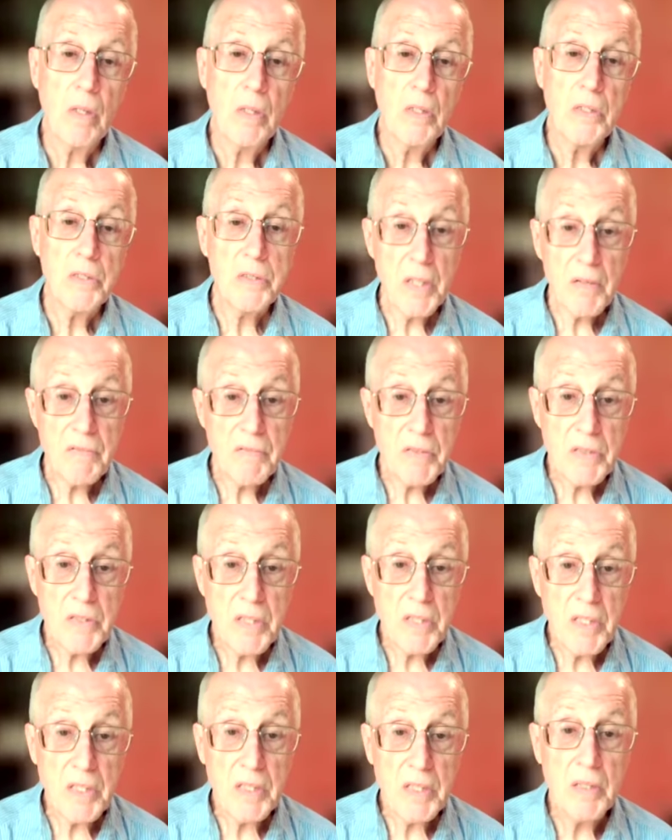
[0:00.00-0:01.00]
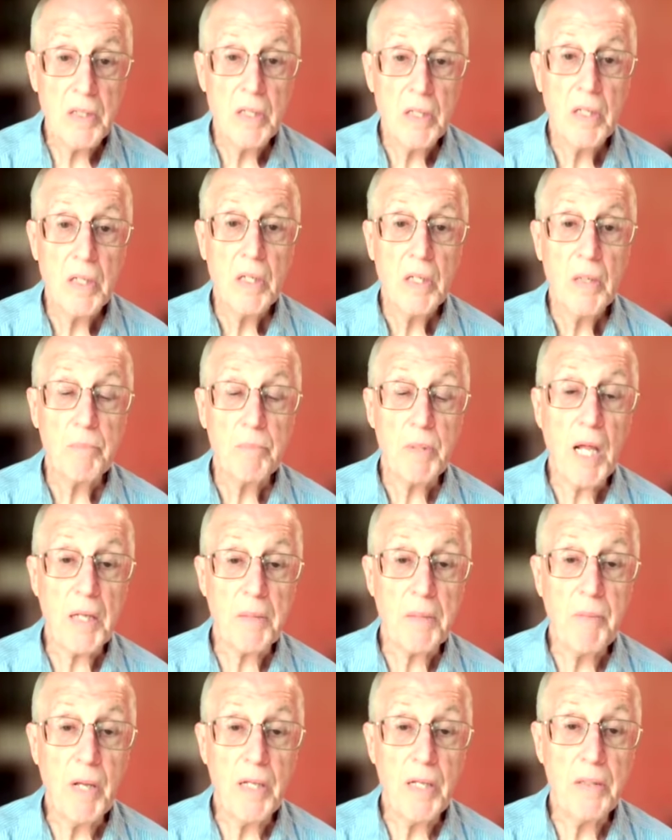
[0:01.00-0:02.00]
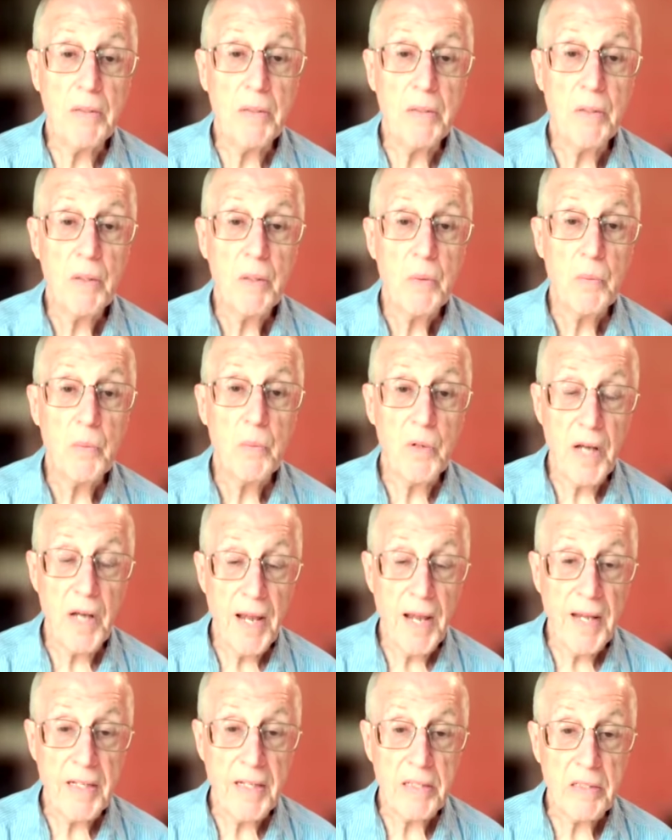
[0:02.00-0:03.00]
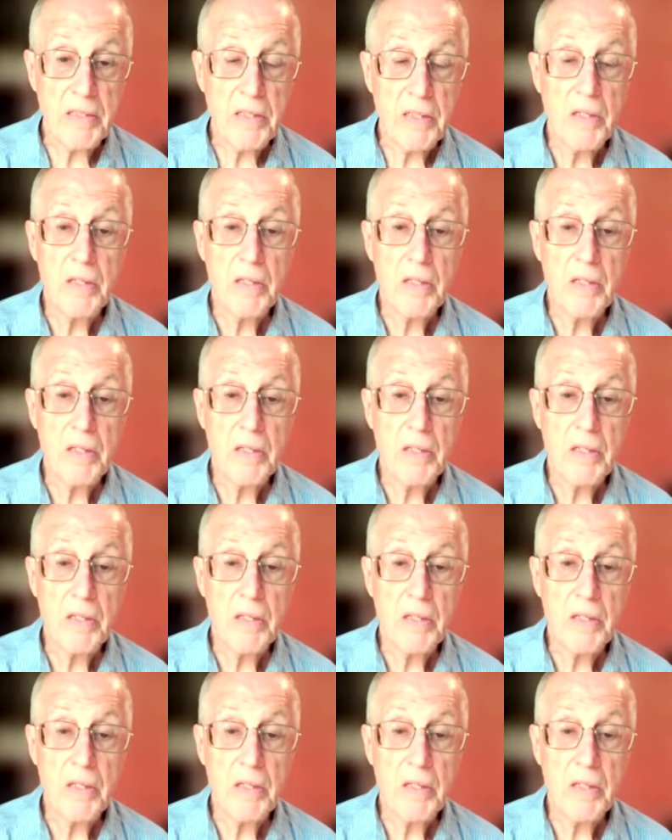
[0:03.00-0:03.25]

17 Black men were hanged.